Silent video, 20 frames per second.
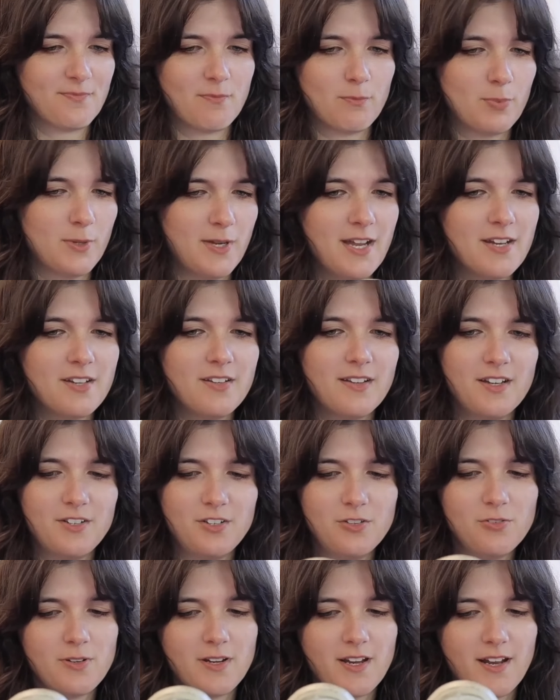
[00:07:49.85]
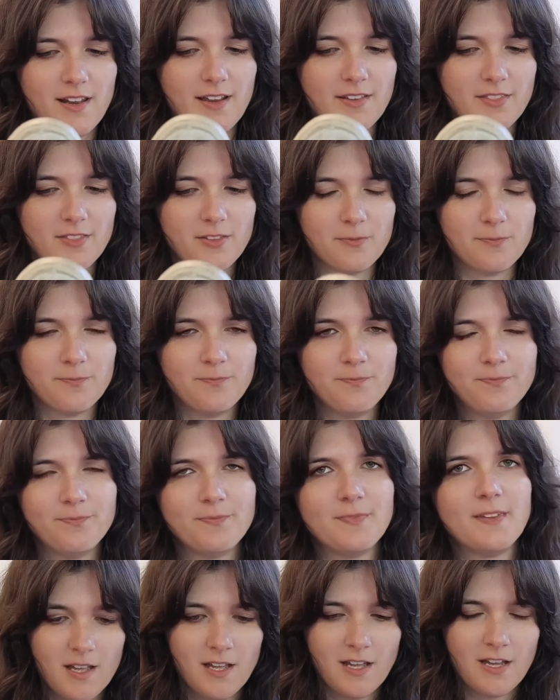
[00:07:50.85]
But I do really like them.
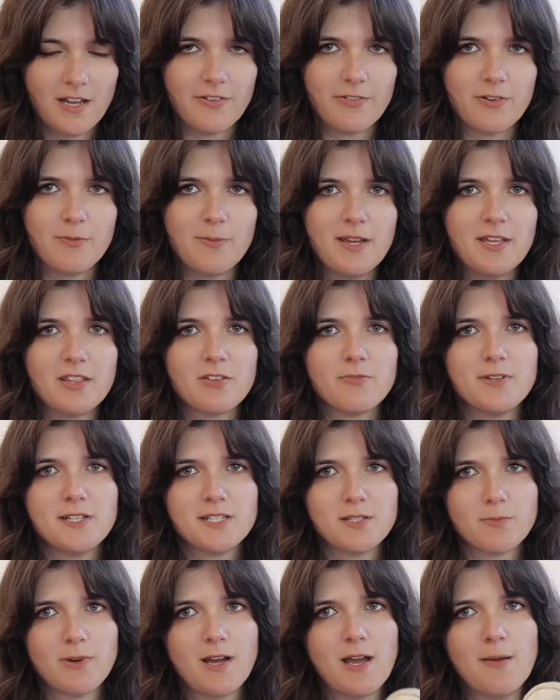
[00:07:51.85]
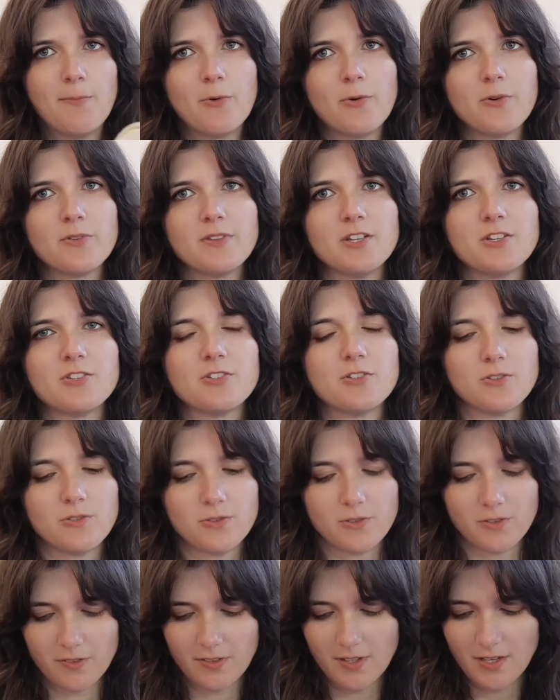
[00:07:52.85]
For me, the reason why I bought these
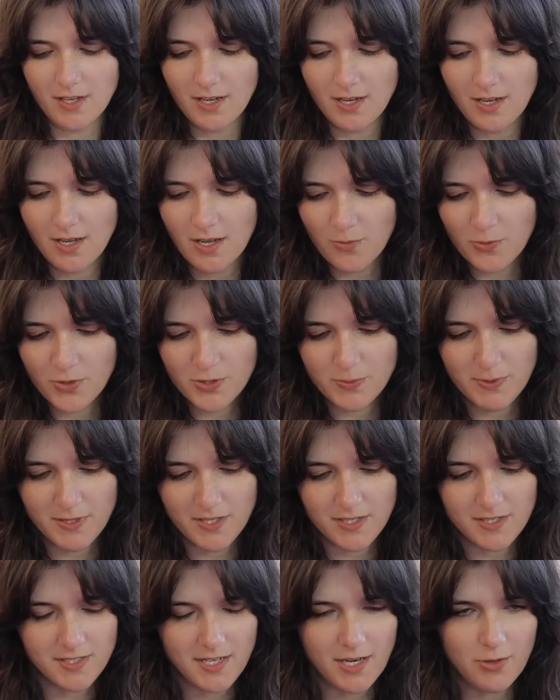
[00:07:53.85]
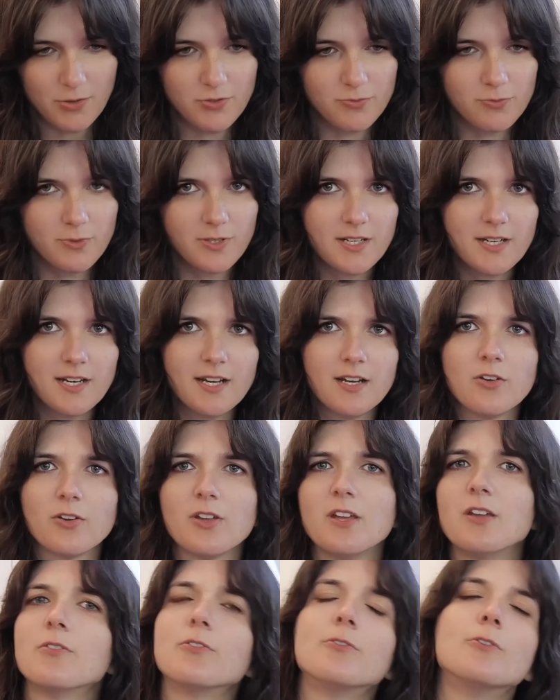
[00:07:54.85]
shoes was because I was really
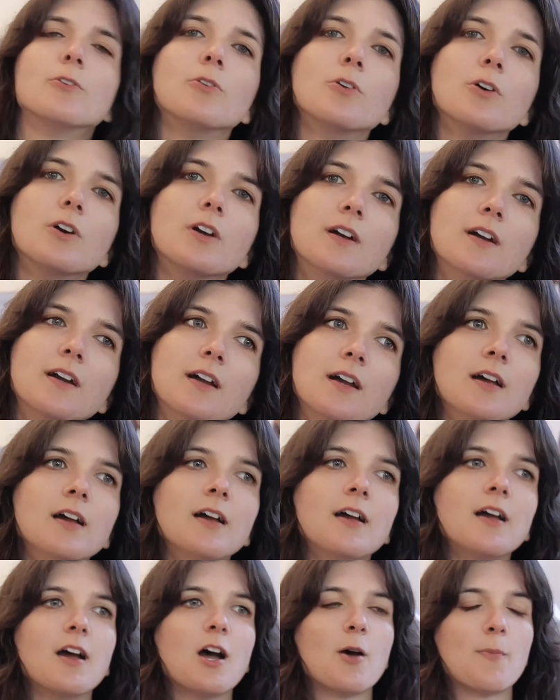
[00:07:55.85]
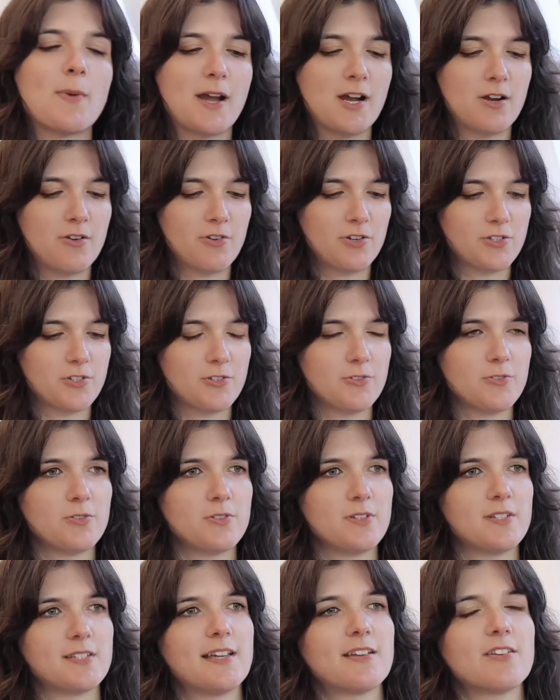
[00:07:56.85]
looking for a pair of
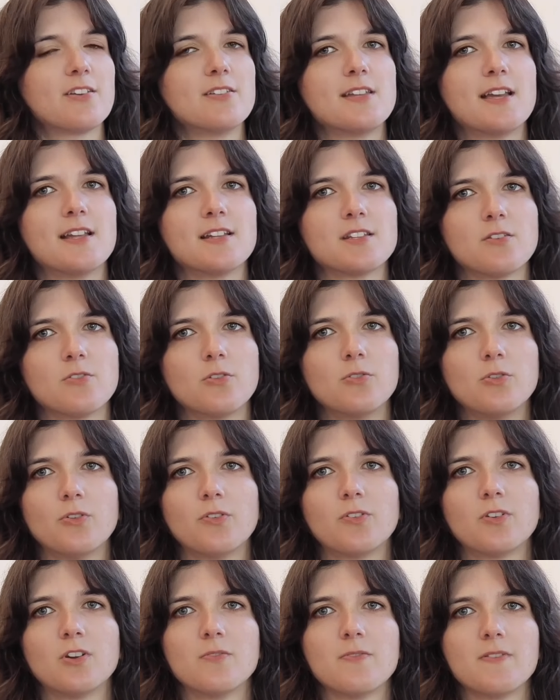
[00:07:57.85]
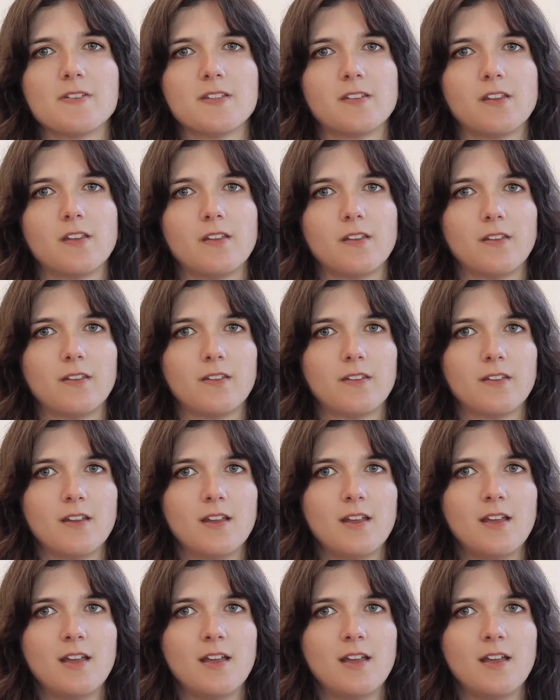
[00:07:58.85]
shoes that could dance on all surfaces,